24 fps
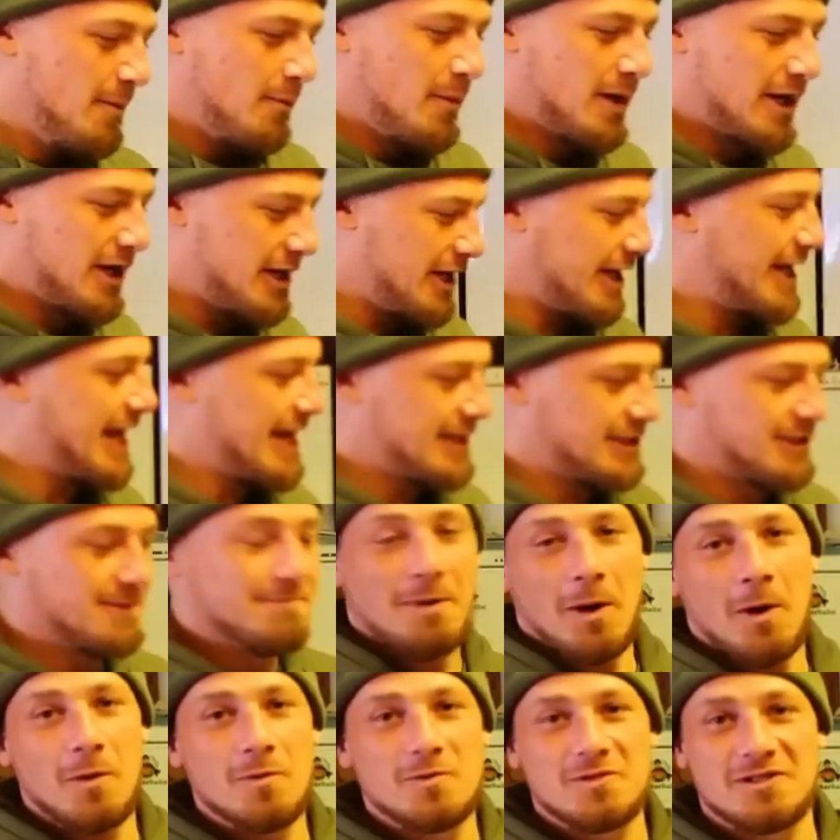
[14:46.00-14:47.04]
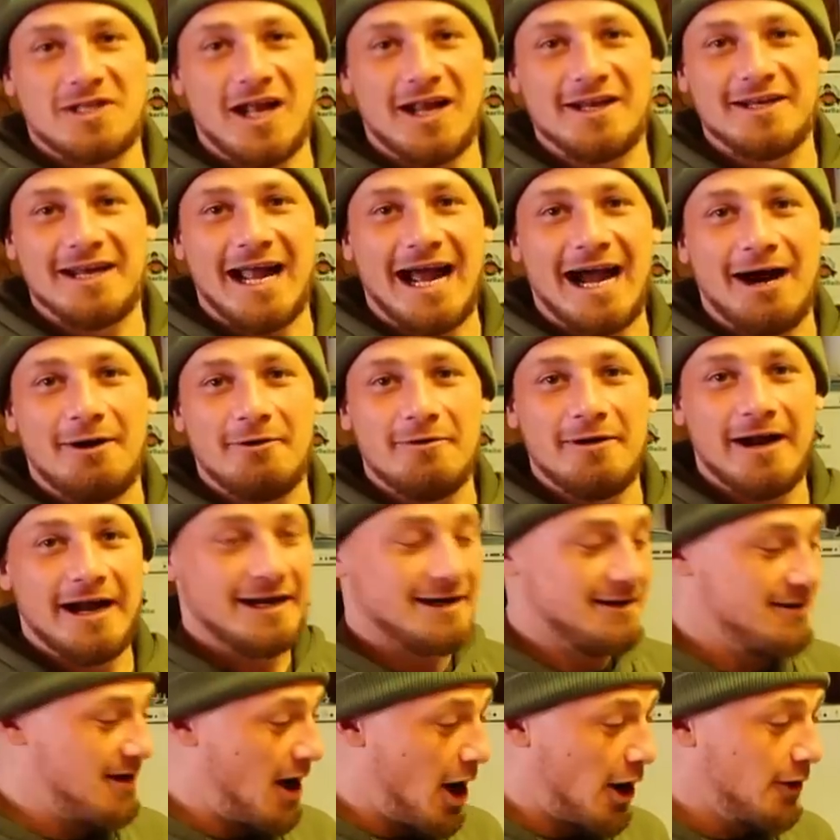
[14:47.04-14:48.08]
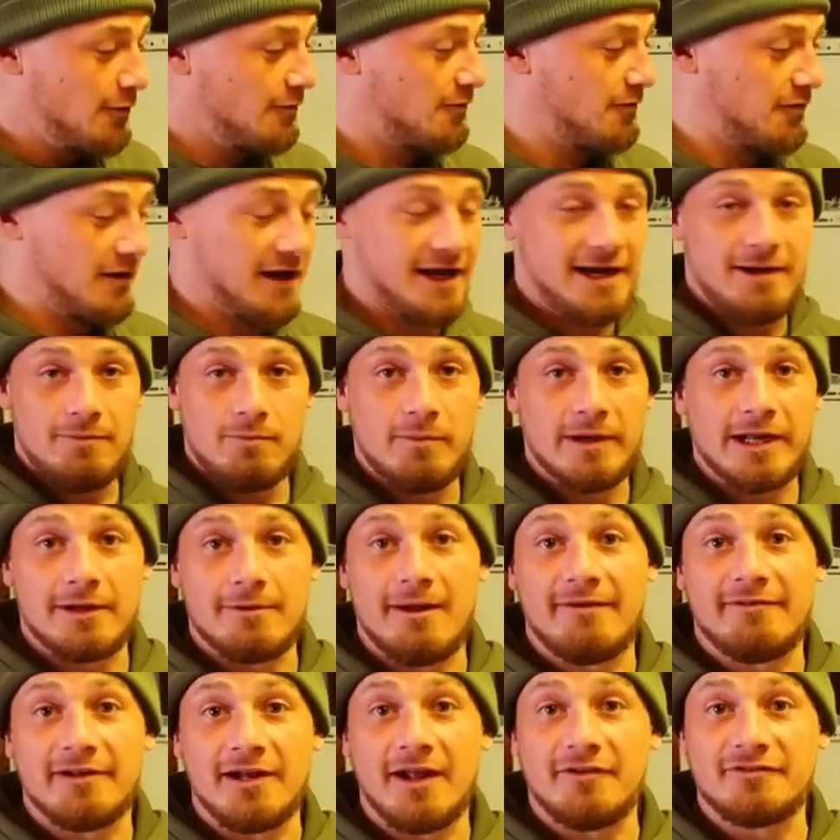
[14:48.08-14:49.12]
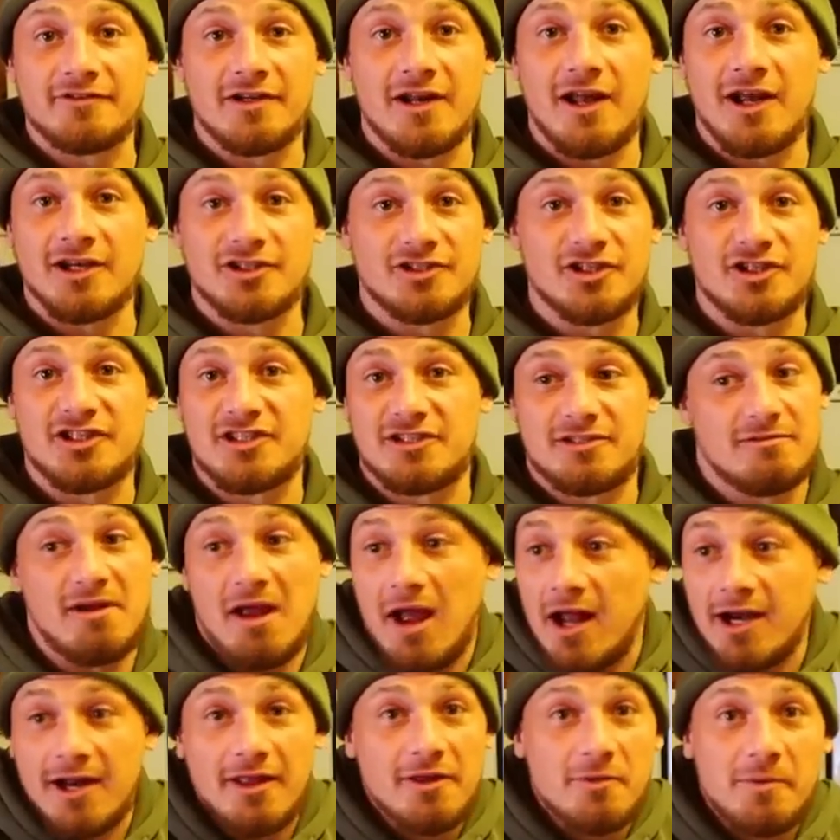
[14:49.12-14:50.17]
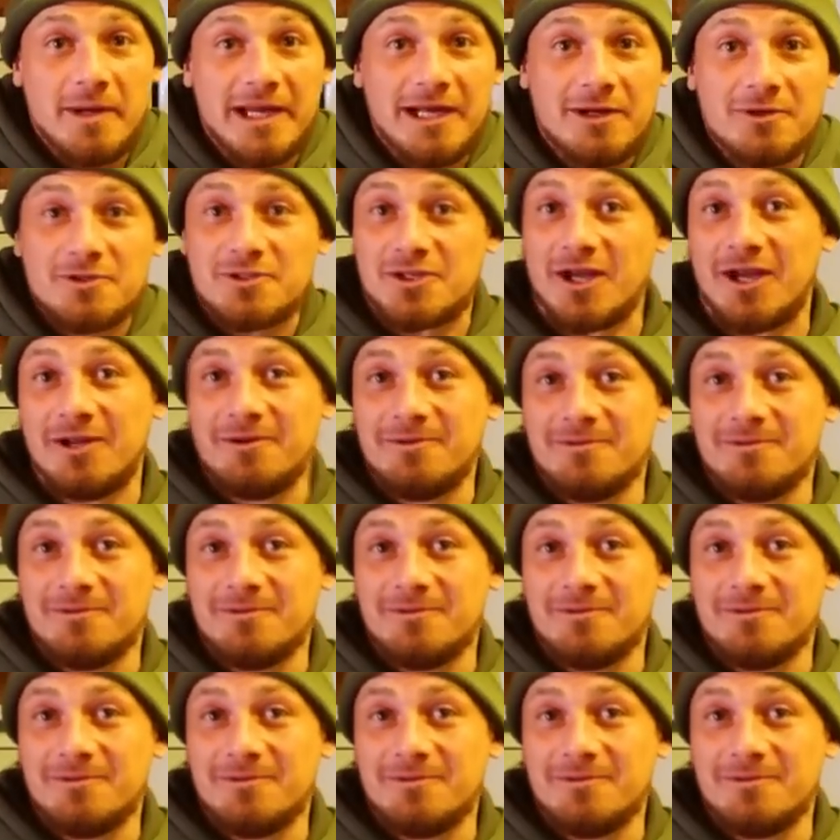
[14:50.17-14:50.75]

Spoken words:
We're going to get some bottles done now, and hopefully we're going to have enough to last us another week or so.